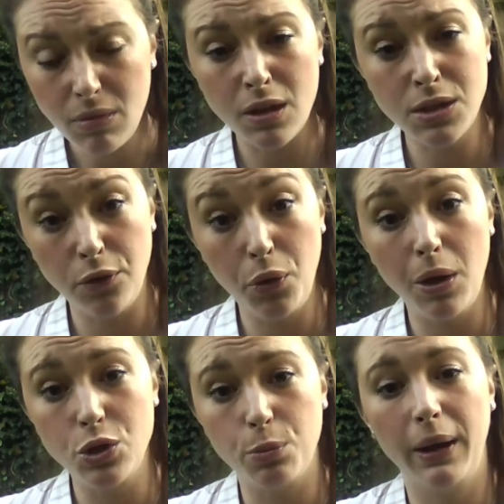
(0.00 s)
So if you
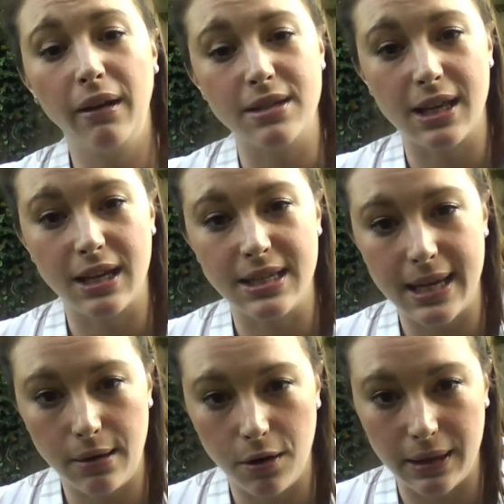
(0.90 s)
ask your parents, they can
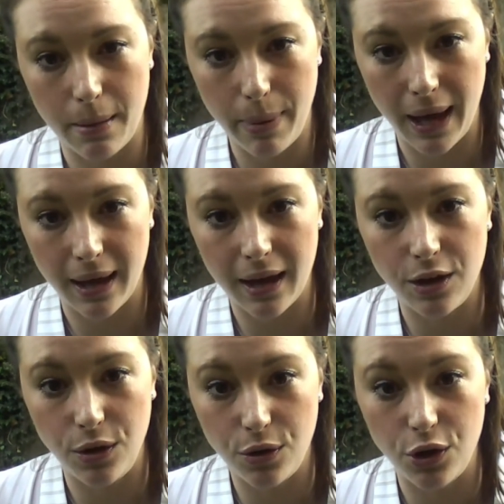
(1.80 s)
download that pack
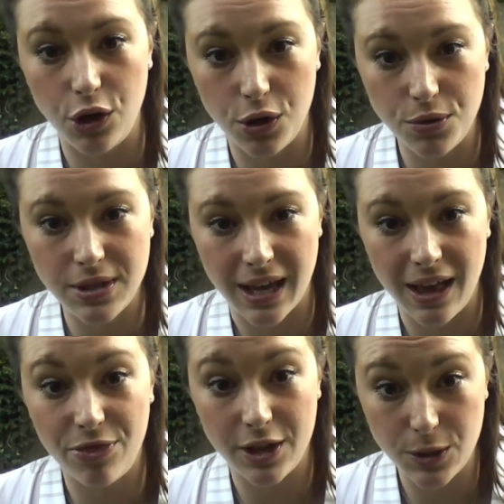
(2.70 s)
and you can use that
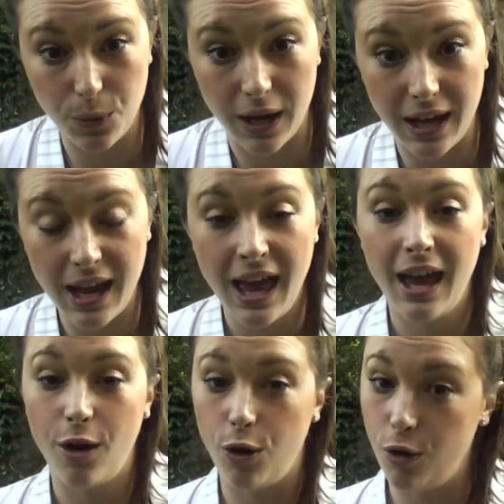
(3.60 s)
this week
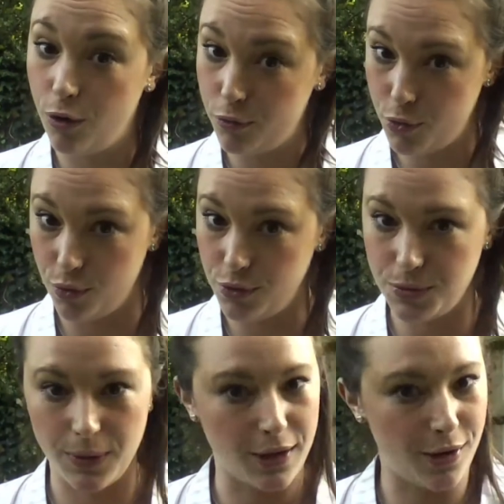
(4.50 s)
of course
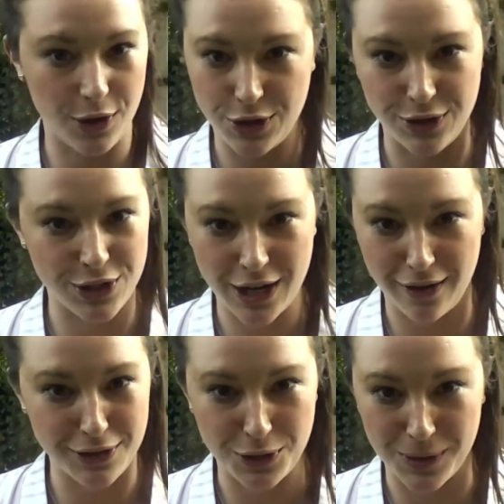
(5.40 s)
we're going to ask you to share
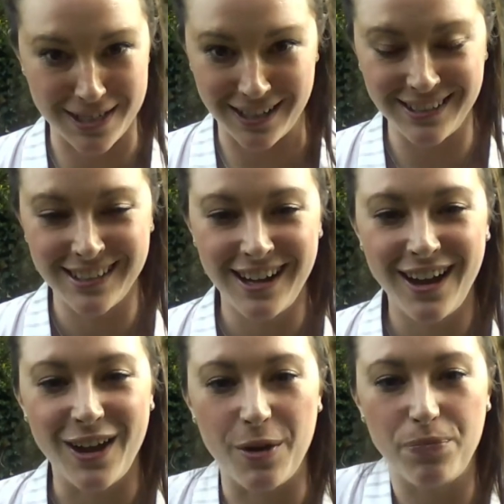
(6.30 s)
it to twitter
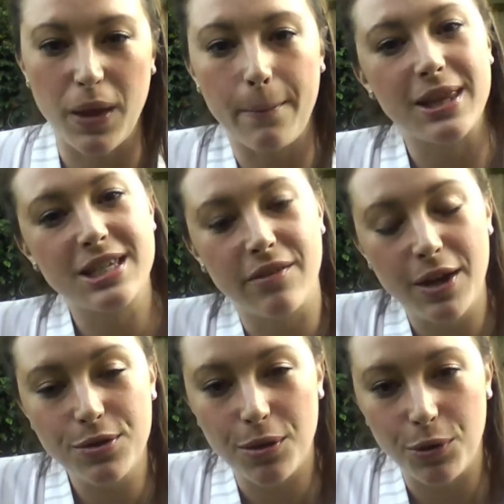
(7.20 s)
um, but there's something
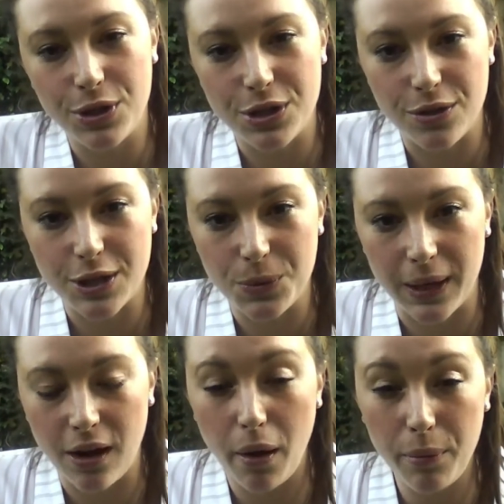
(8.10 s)
else i want you to do this
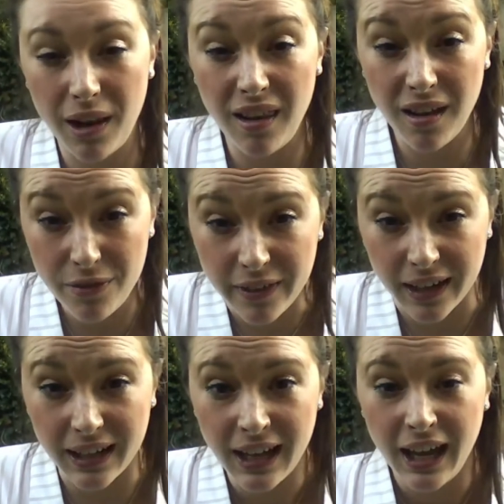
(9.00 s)
week i would love
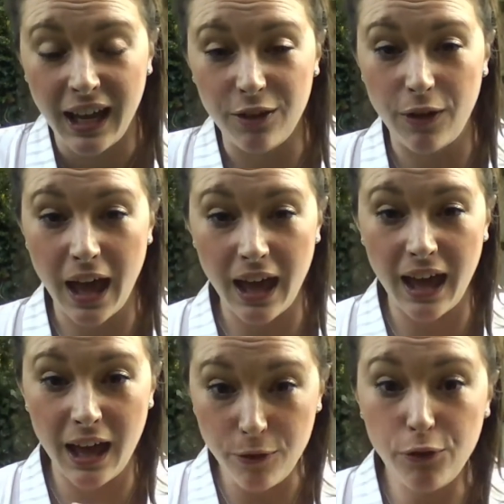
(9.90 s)
it if
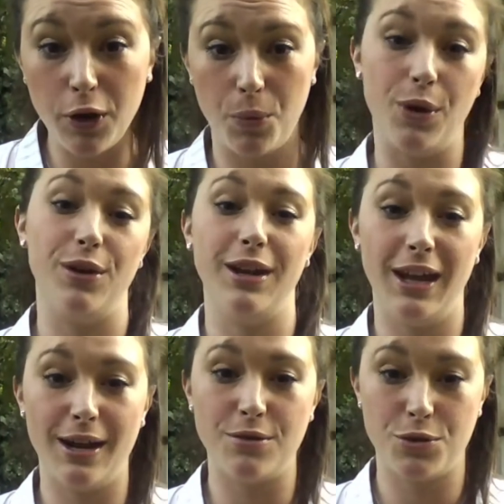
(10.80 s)
everyone
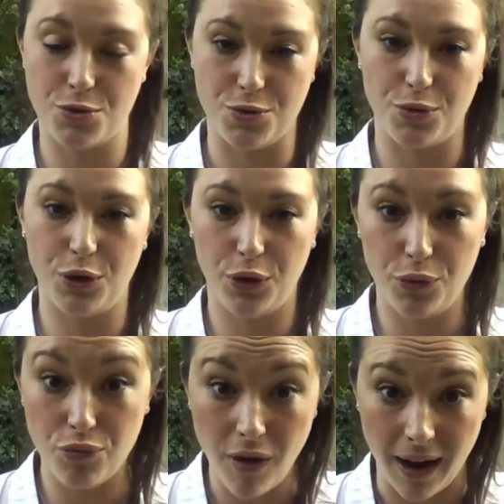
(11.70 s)
in our school
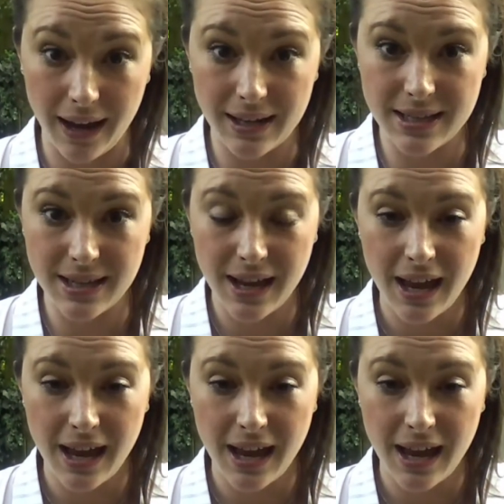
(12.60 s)
could write